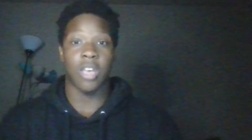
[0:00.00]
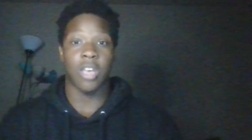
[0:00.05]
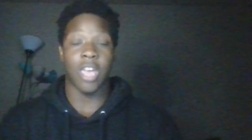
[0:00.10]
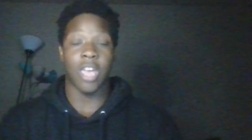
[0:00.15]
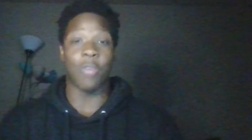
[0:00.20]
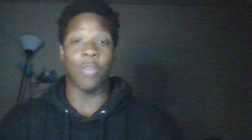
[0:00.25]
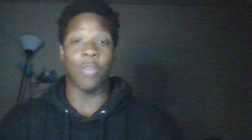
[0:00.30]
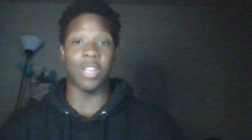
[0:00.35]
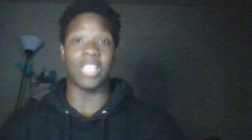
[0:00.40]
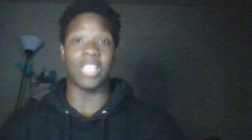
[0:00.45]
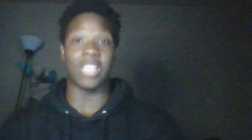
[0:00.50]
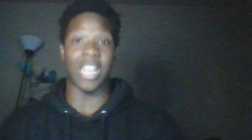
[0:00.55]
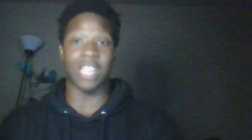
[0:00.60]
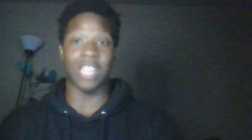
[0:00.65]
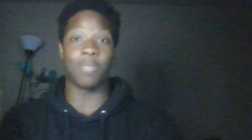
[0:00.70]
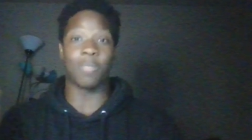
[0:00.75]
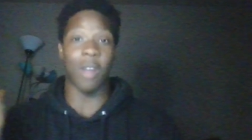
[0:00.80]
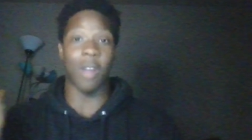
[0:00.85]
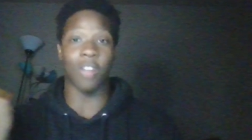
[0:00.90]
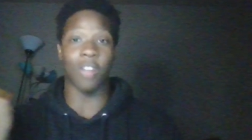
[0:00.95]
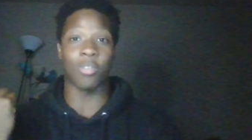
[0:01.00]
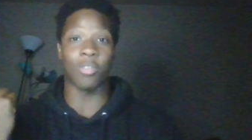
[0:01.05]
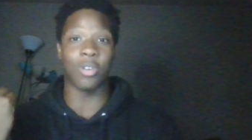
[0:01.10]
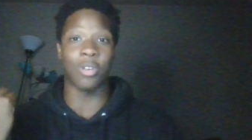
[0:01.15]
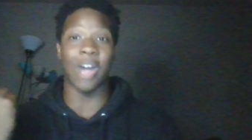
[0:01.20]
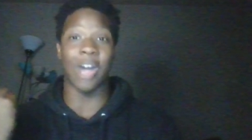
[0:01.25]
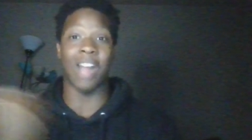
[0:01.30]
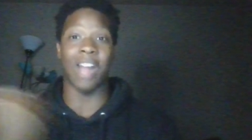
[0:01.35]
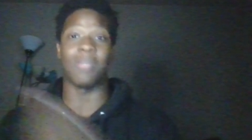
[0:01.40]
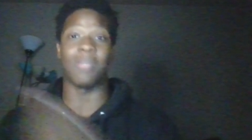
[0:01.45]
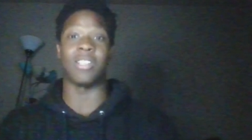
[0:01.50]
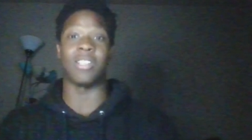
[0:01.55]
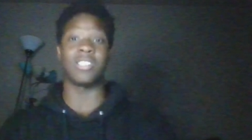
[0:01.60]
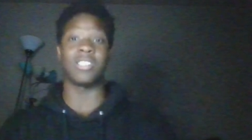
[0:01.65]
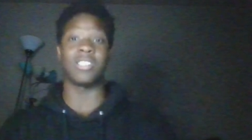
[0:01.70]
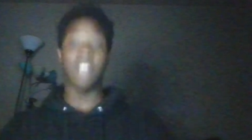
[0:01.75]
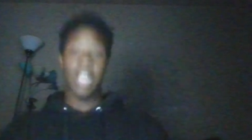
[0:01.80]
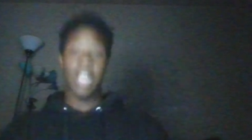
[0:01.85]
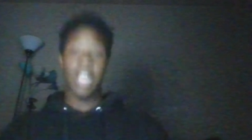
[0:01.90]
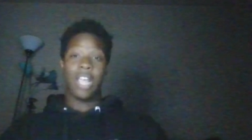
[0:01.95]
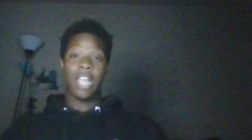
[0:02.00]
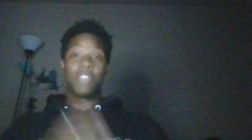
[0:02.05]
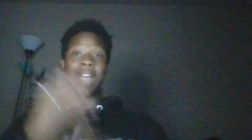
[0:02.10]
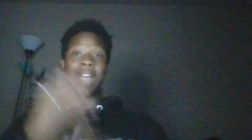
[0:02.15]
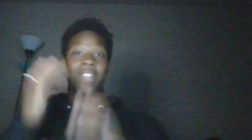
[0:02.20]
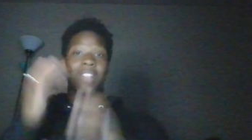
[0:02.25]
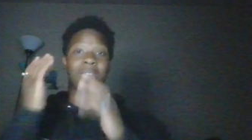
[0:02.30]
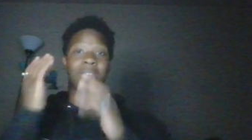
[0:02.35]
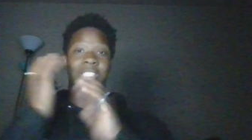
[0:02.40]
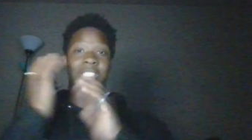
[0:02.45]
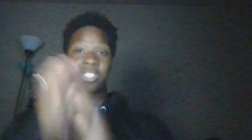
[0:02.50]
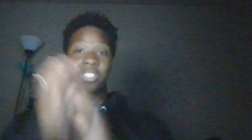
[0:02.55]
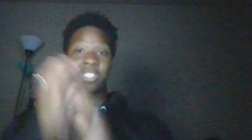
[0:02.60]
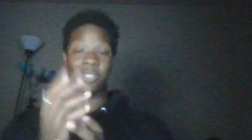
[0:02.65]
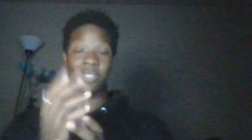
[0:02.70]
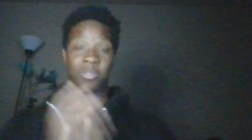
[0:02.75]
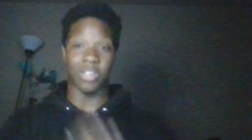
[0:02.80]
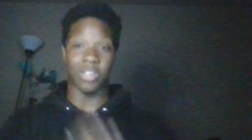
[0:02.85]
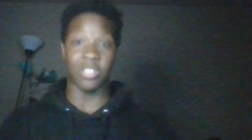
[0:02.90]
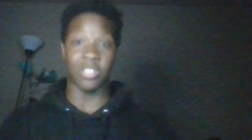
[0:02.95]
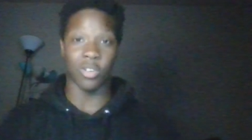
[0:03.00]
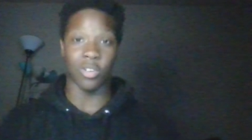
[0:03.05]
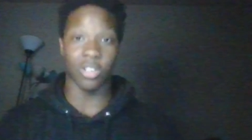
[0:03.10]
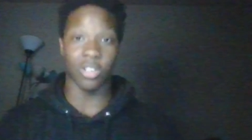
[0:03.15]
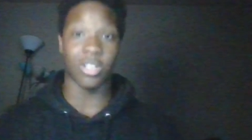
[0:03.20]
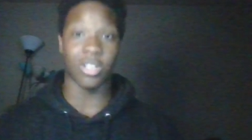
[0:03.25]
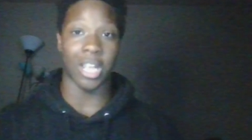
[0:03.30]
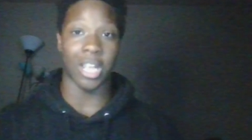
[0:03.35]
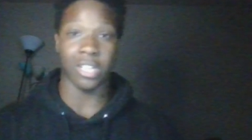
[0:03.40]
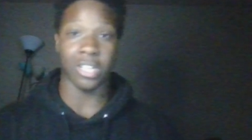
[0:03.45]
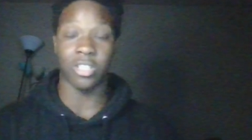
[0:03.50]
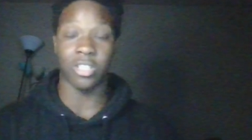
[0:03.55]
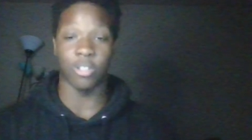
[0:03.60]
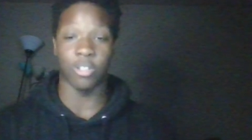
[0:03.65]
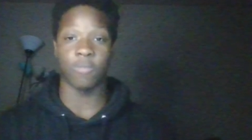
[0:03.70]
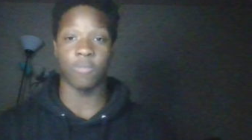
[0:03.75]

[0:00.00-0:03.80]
In which that is part of the requirements. You have to be super rich in order to do that too.